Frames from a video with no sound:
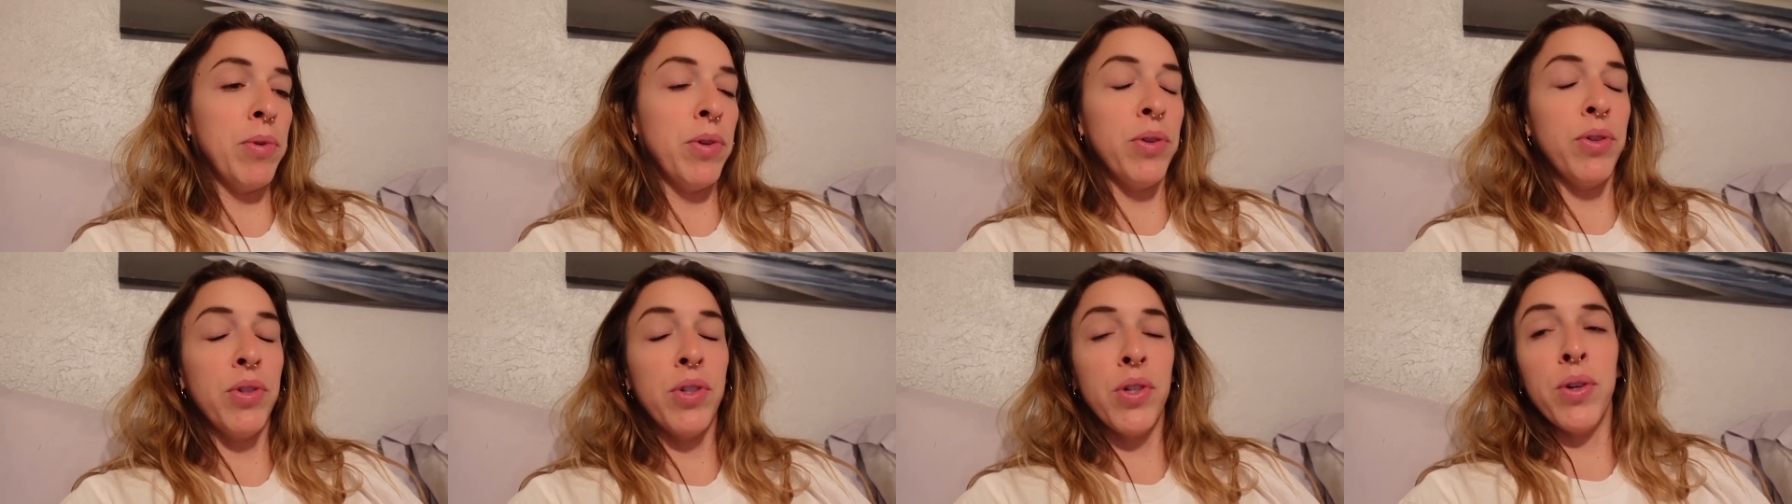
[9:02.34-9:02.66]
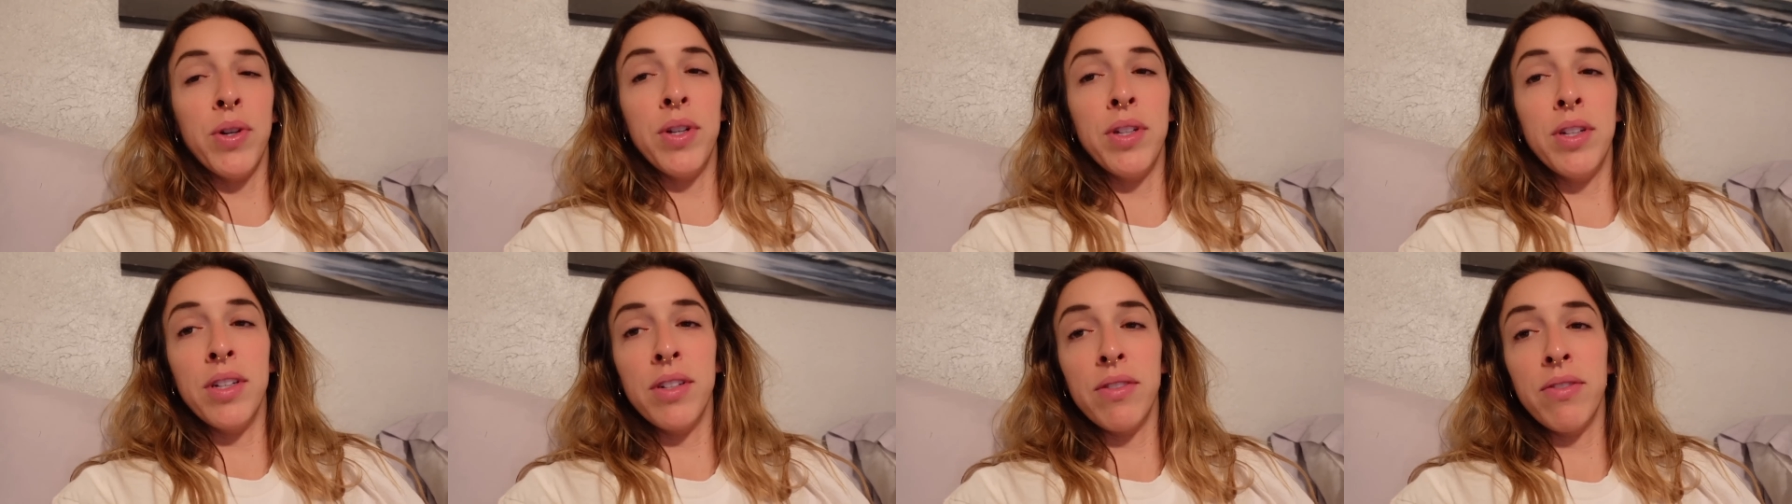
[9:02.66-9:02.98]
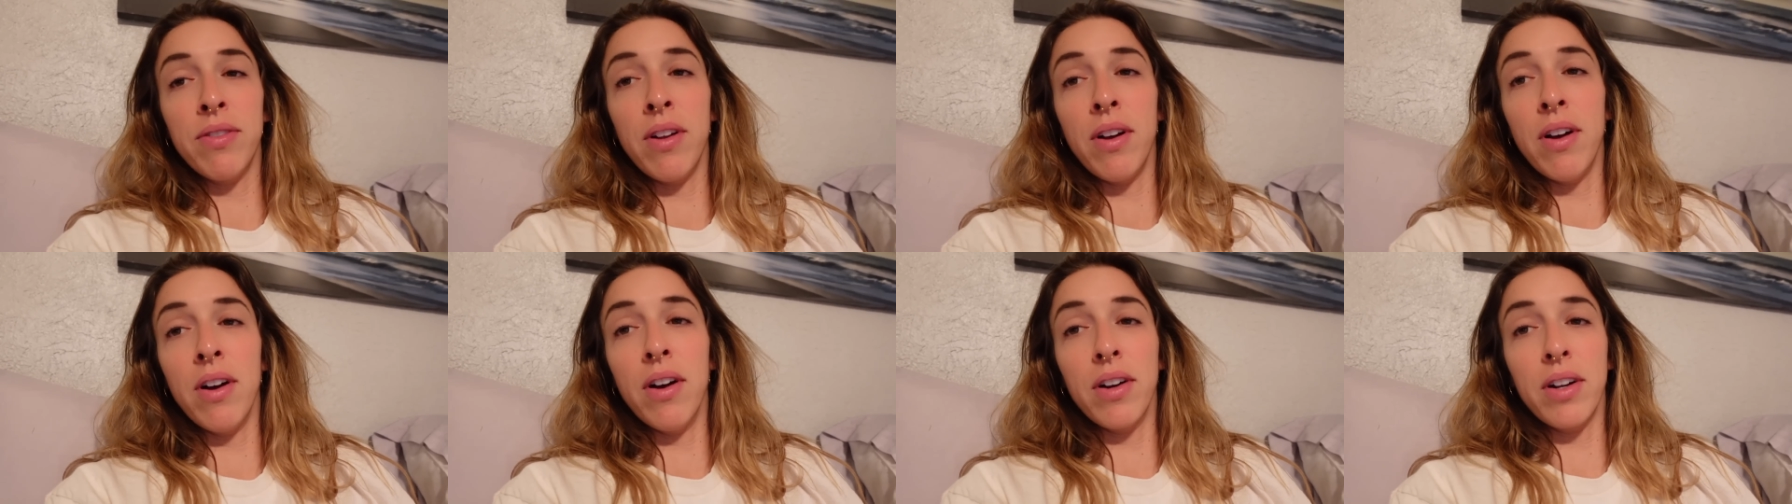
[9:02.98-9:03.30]
you enjoyed this
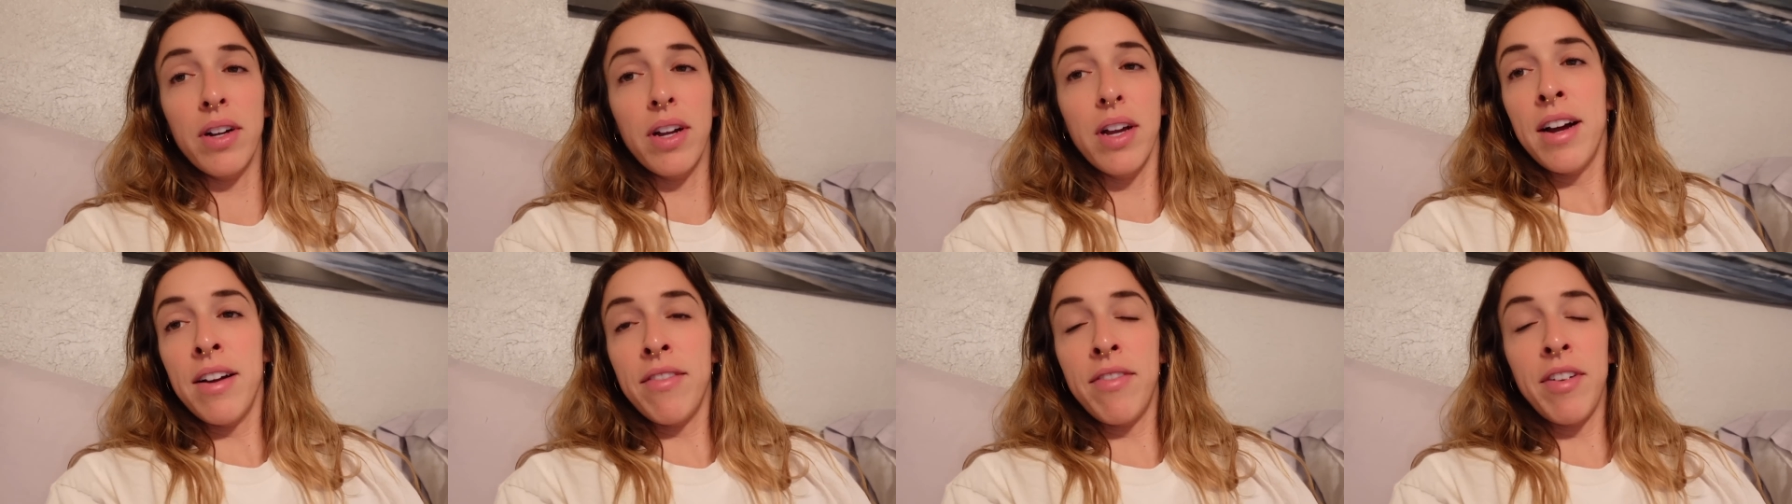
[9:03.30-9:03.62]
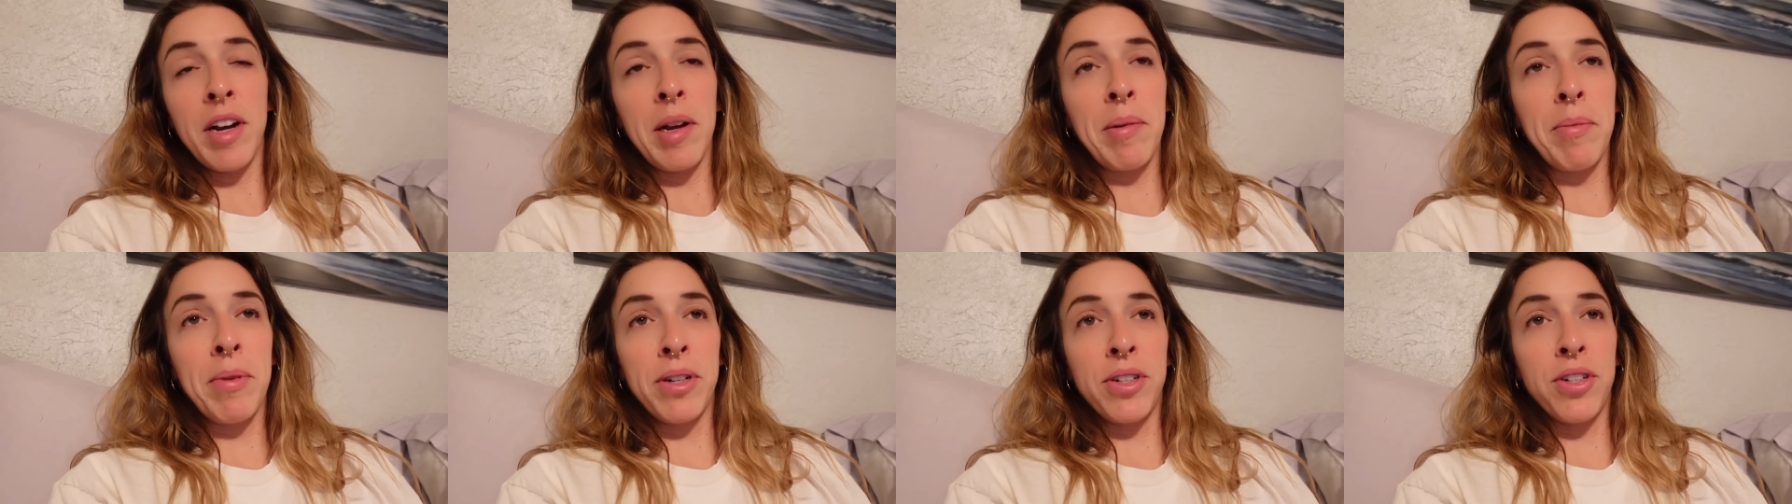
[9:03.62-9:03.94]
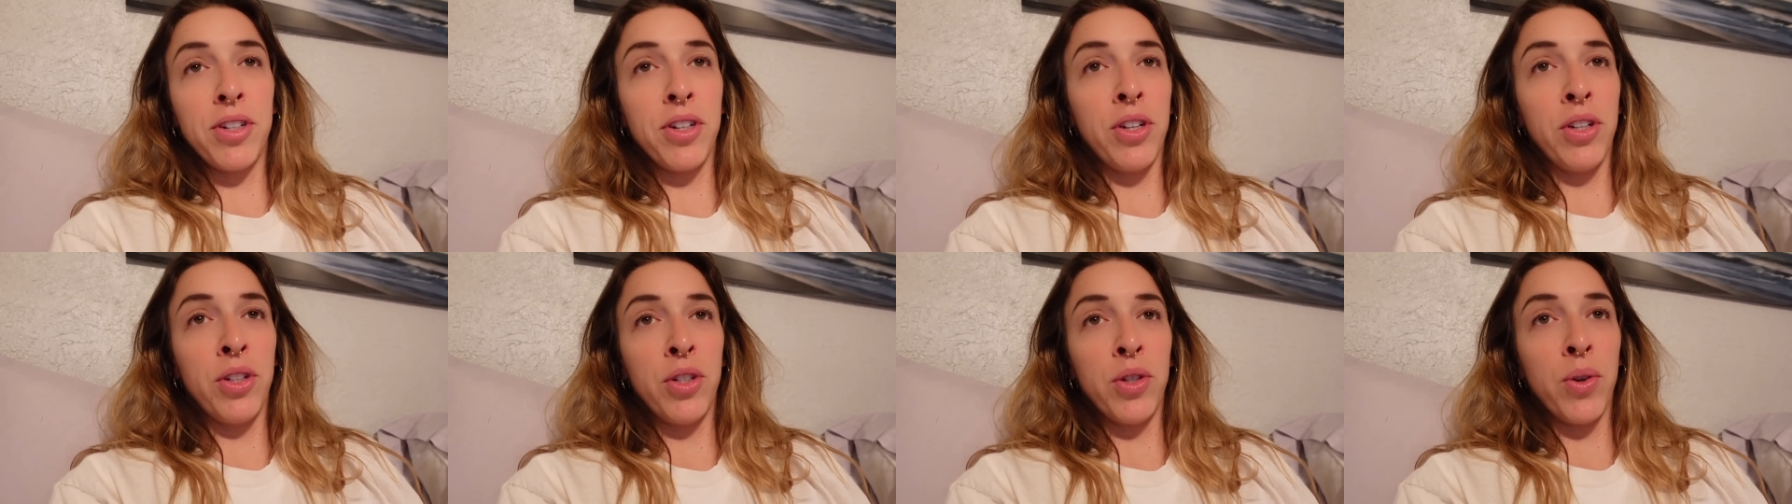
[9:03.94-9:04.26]
vlog. I very much
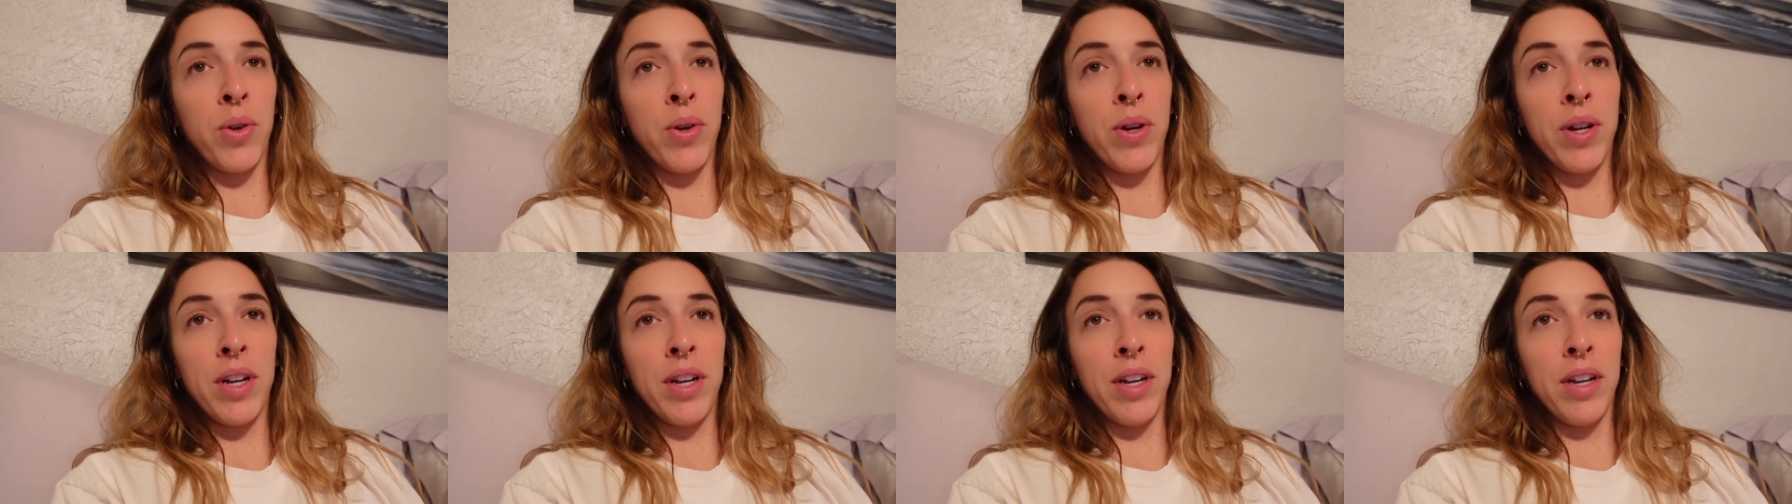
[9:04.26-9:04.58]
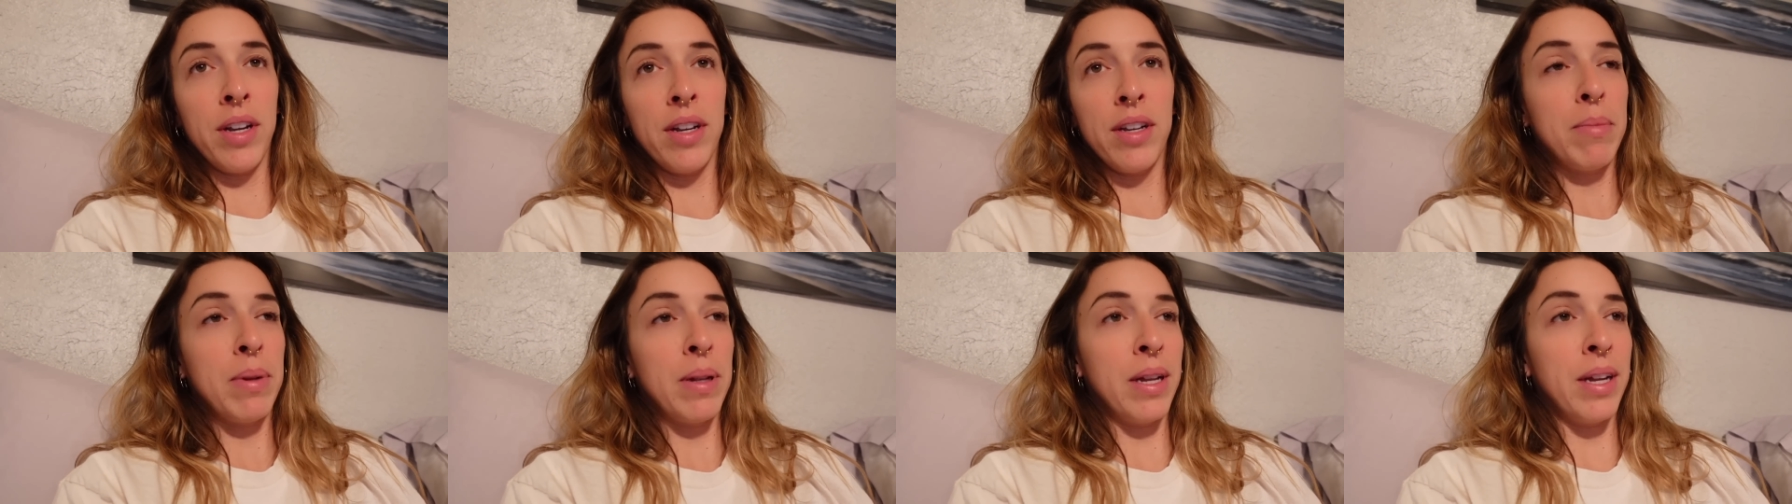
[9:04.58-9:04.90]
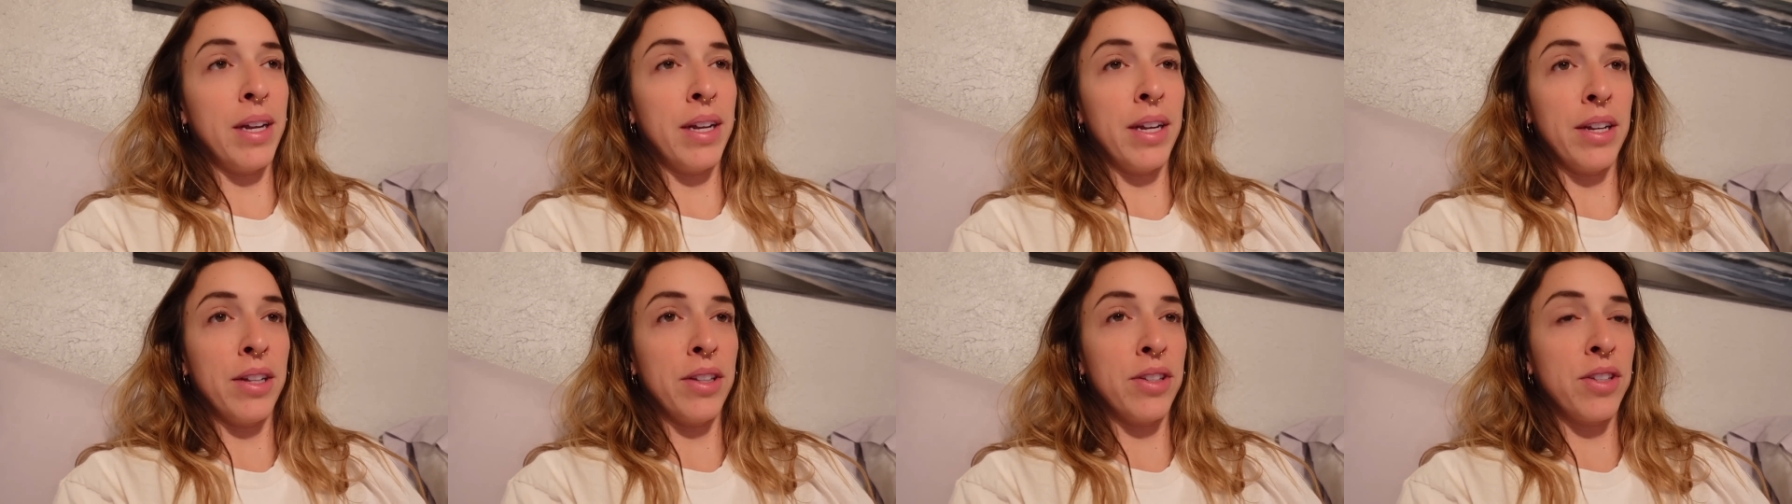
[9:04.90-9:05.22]
enjoy
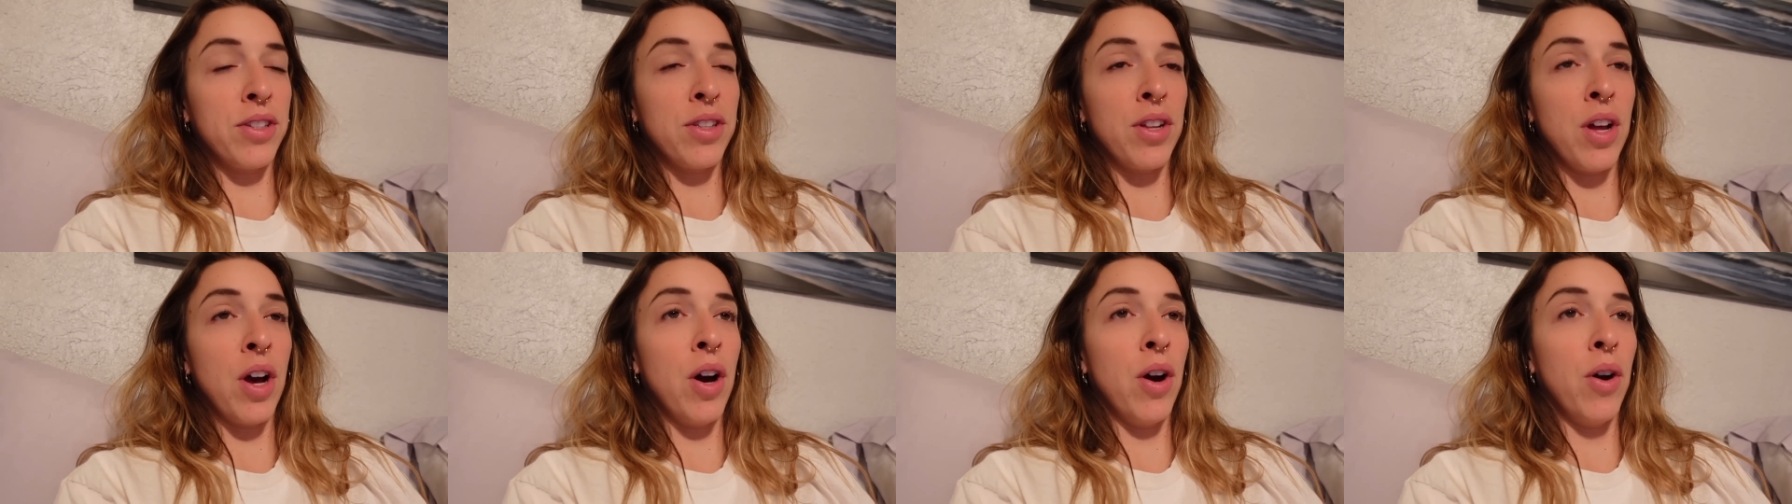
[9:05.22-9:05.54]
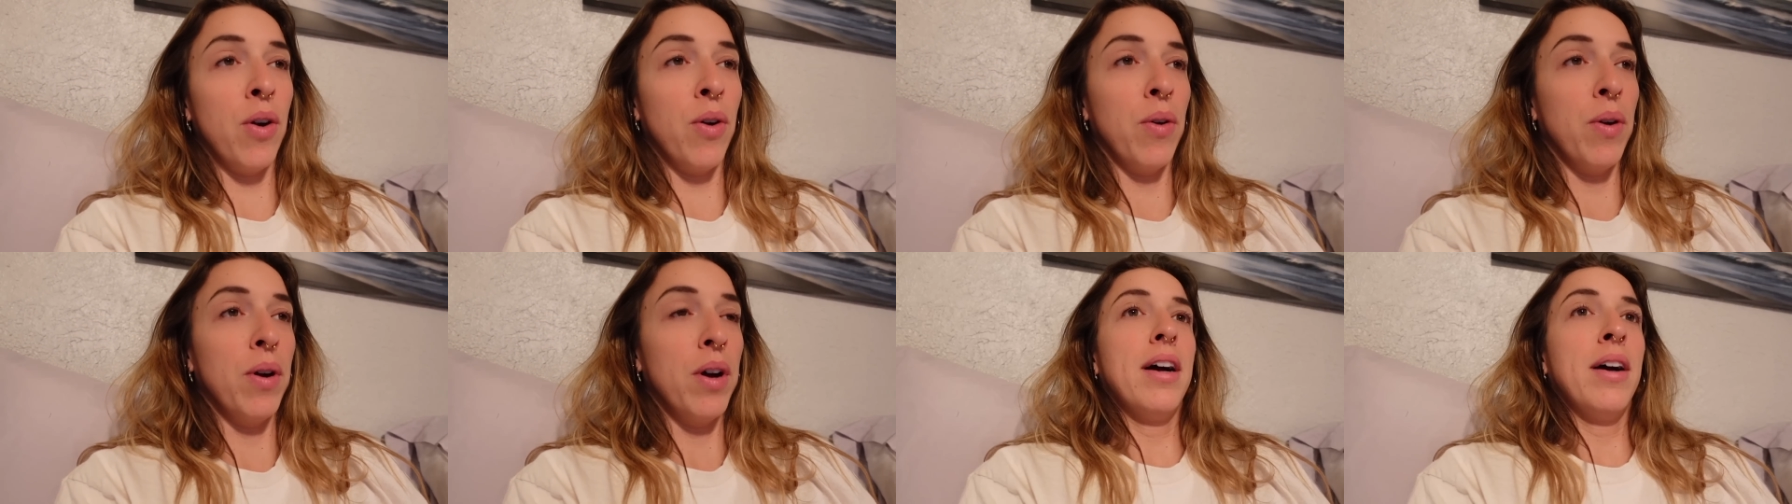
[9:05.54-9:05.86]
playing in snow.